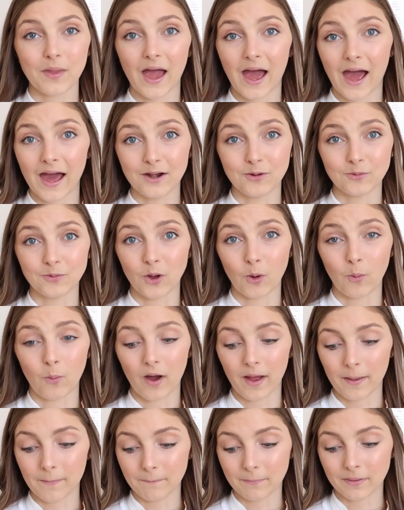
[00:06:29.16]
I don't know
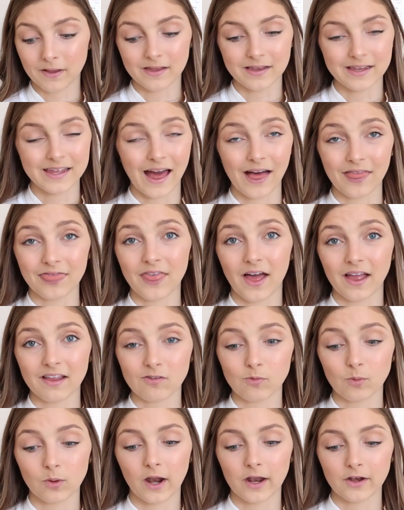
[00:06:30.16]
why, but yeah,
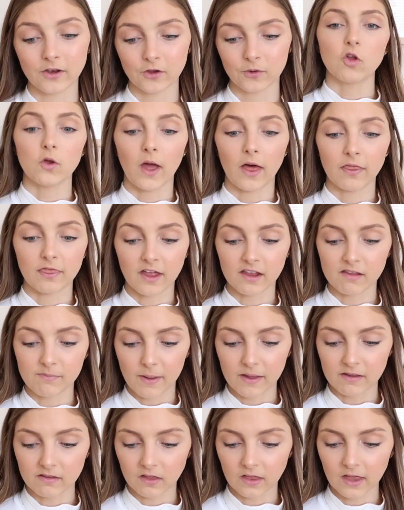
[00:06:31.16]
that's what I do. So yeah, that's
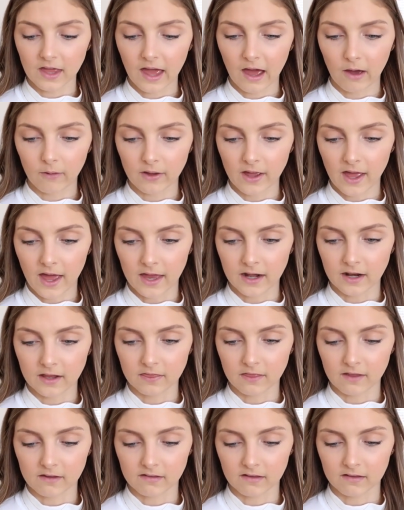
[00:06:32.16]
basically how I edit
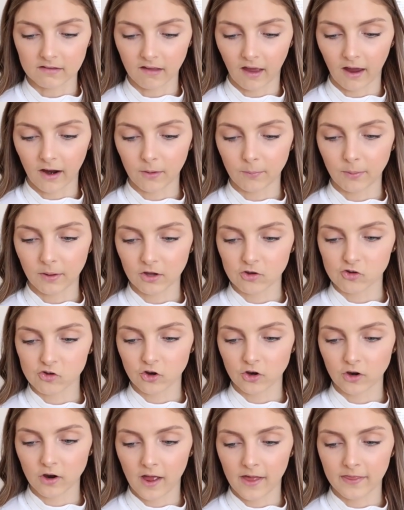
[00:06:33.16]
this entire
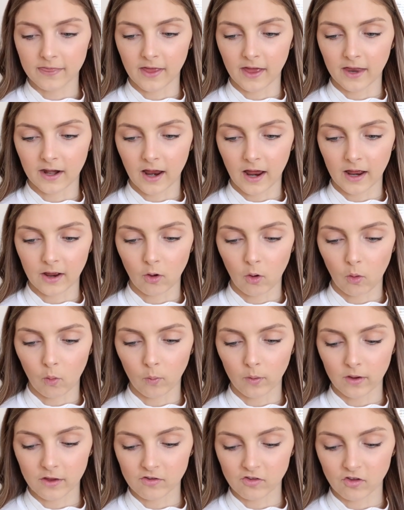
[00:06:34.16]
picture. And then I
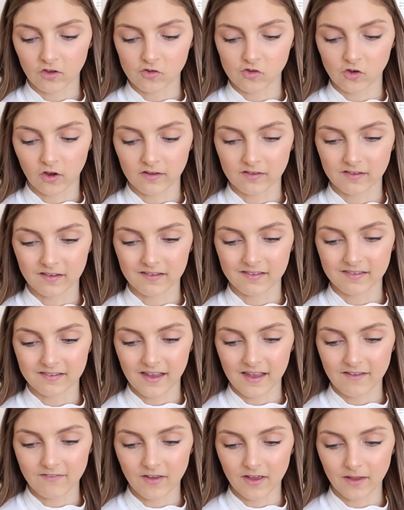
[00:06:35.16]
always just
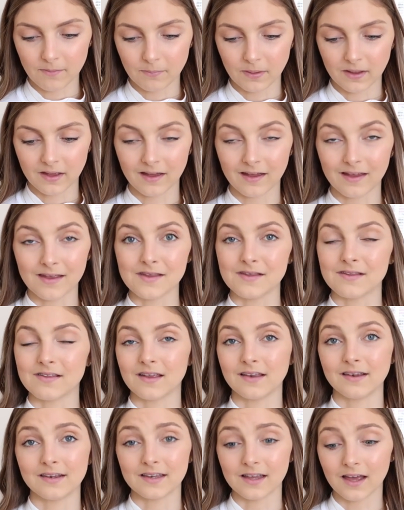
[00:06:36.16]
save it because
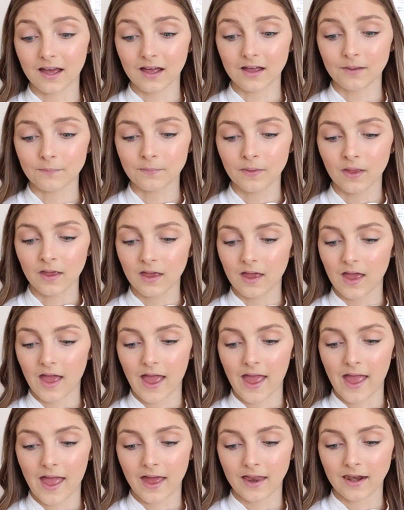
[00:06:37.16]
duh.
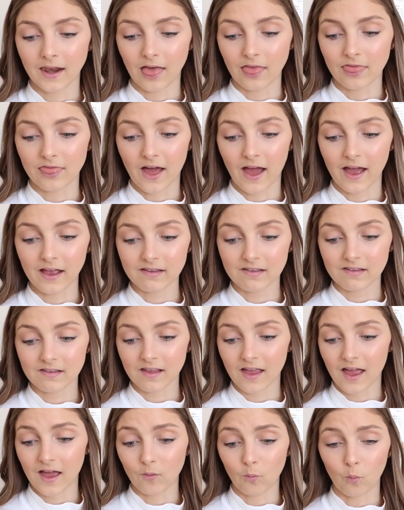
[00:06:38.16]
And that's
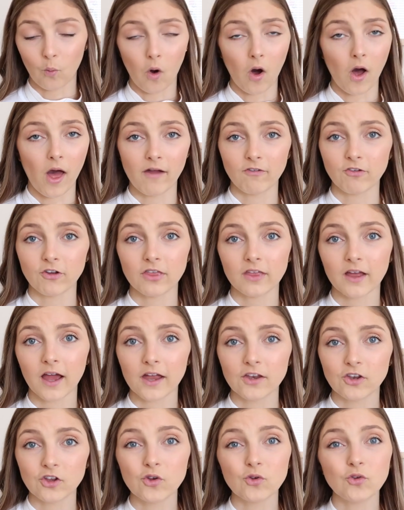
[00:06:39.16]
everything
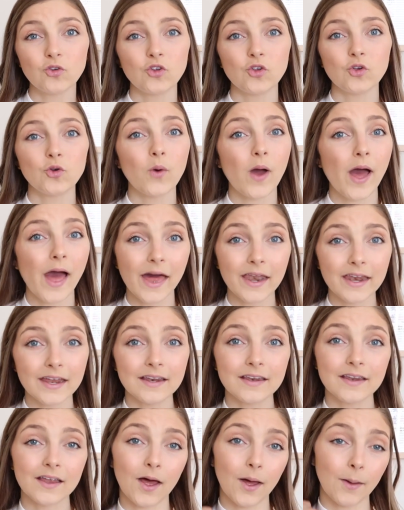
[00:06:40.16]
I do to
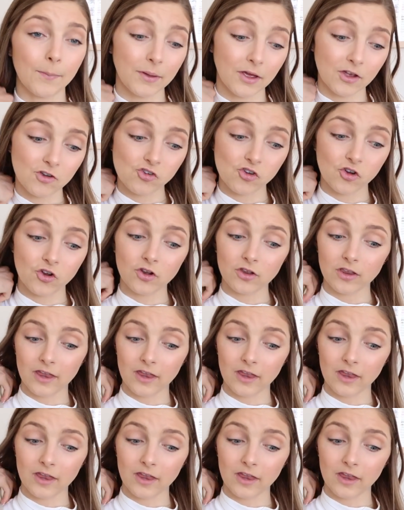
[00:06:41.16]
edit a picture